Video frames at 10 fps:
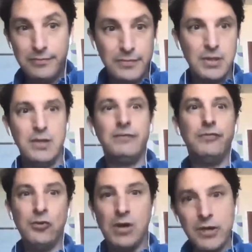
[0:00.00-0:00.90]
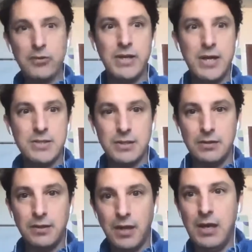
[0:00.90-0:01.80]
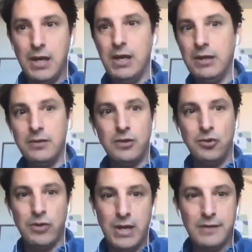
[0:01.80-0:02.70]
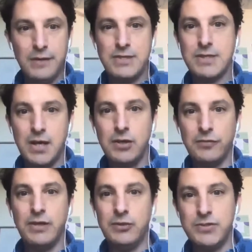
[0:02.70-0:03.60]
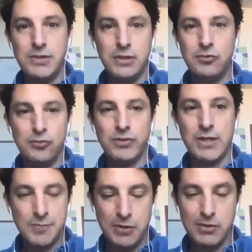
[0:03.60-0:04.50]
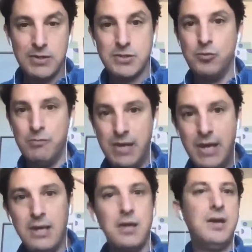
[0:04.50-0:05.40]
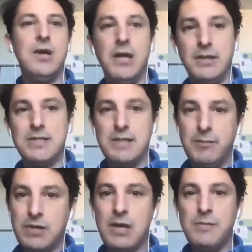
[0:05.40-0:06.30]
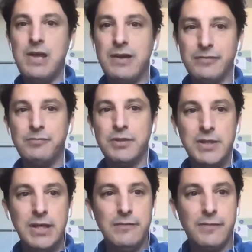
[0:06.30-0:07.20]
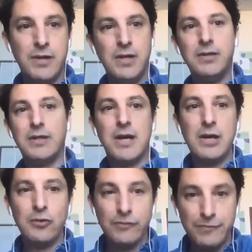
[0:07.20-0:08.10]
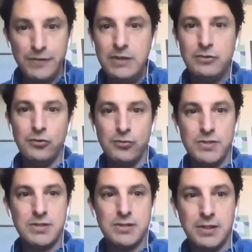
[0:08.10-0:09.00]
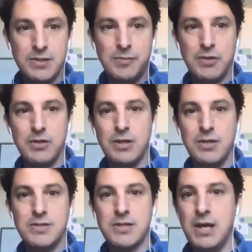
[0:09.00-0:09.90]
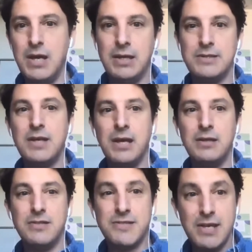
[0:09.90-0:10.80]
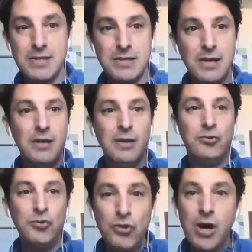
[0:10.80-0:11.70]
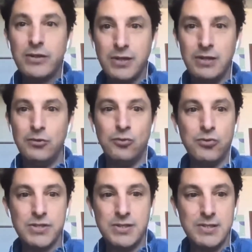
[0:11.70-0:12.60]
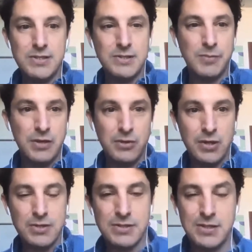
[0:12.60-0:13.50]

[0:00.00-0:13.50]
if you're high on acid and you have this kind of hallucinatory experience, you may at the same time have a belief that kind of vetoes that experience and, and says, do not endorse this experience.